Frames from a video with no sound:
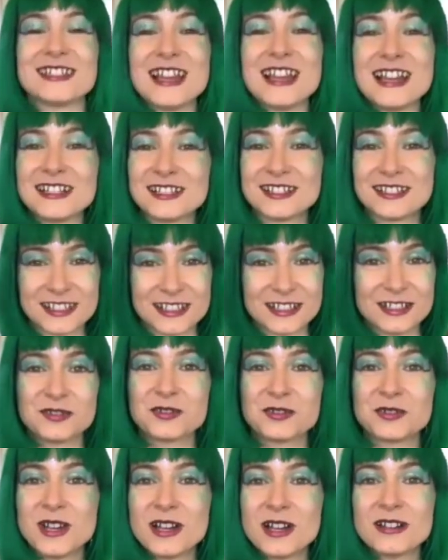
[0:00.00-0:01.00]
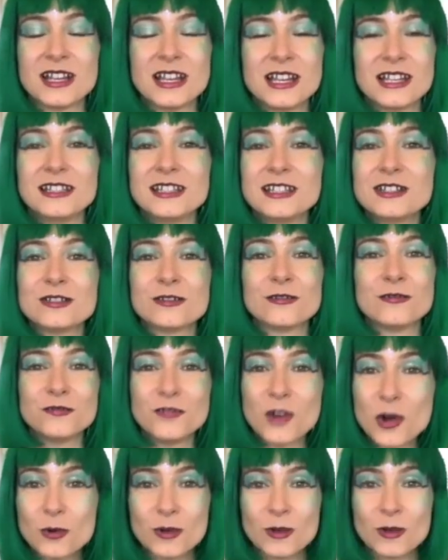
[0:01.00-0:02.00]
That is it. You do not need to
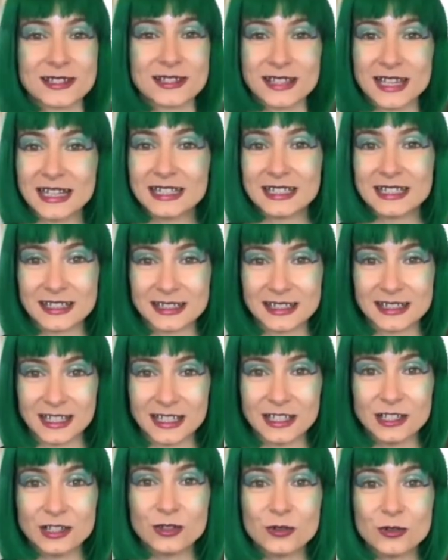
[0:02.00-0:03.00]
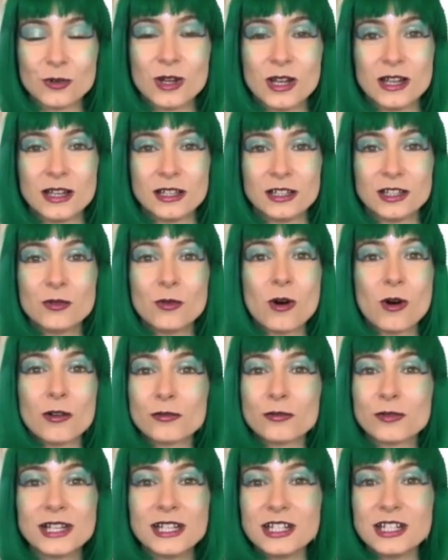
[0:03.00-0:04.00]
focus anything. You
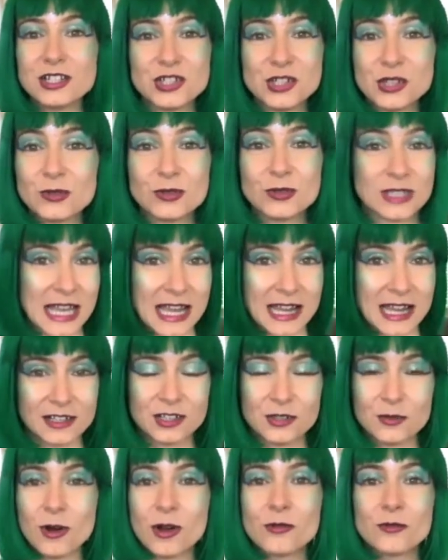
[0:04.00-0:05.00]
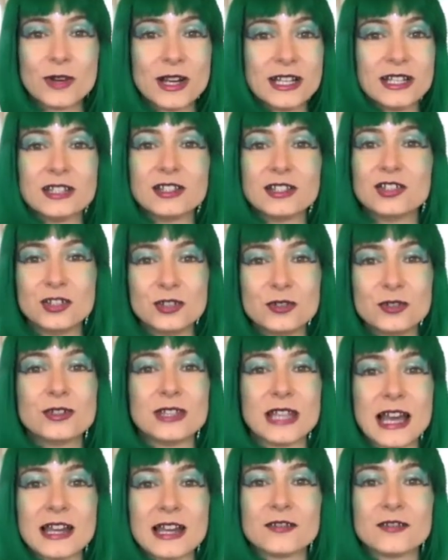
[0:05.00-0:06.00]
already do that. You already do
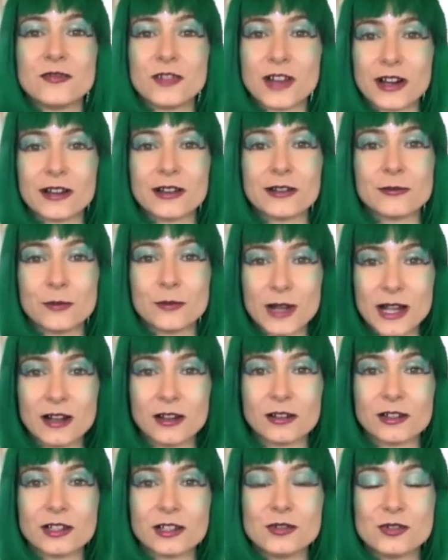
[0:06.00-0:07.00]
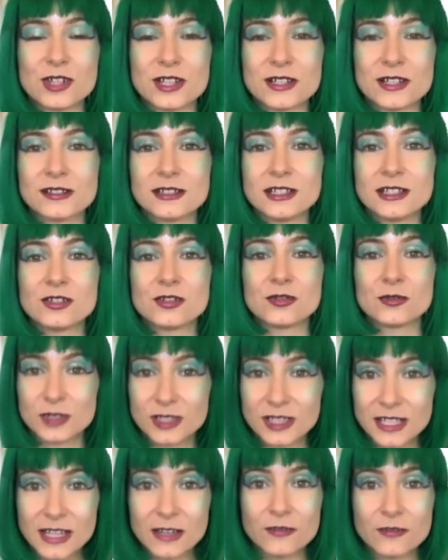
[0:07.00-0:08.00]
that very well. You just need to
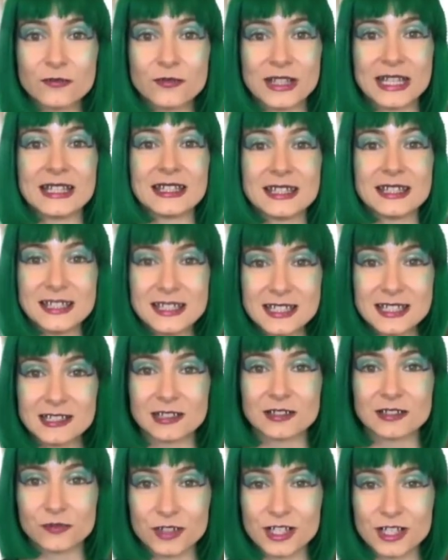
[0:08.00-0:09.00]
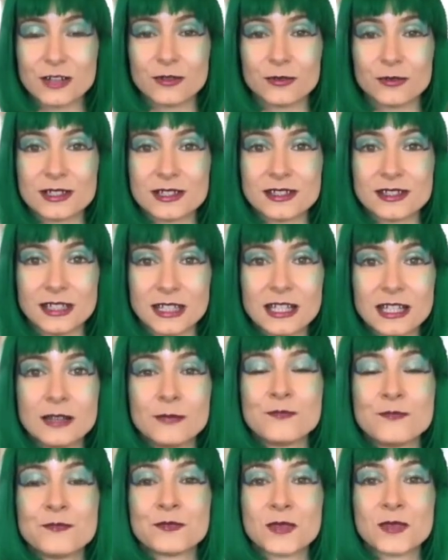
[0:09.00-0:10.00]
live in this frequency
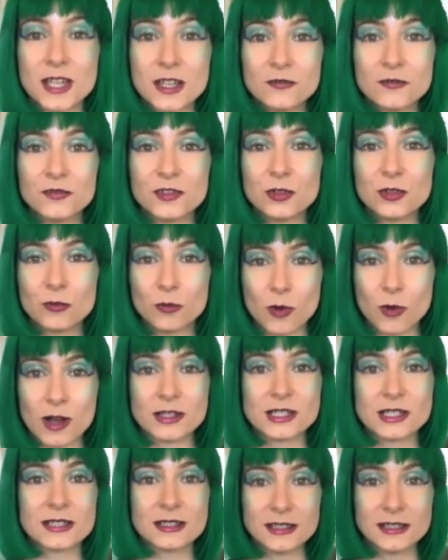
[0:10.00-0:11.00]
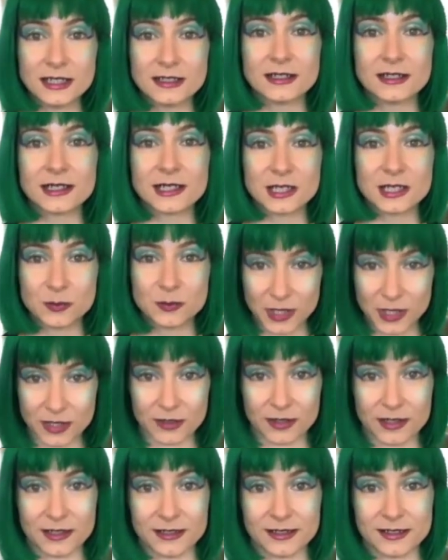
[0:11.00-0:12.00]
if you want this
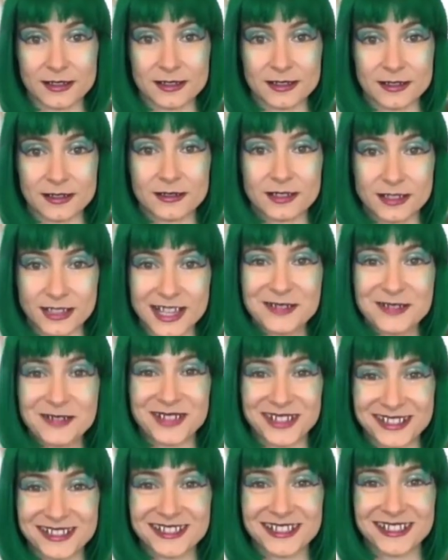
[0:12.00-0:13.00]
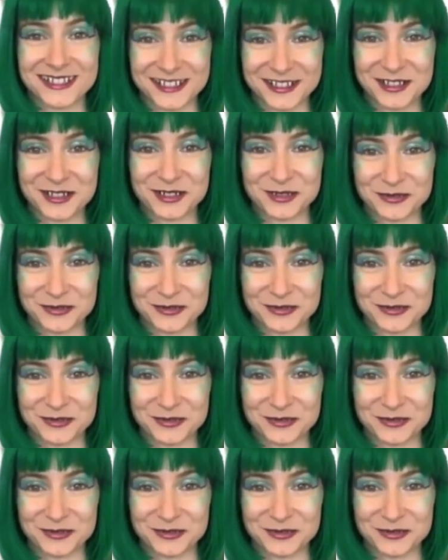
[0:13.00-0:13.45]
experience. Does that make sense to you?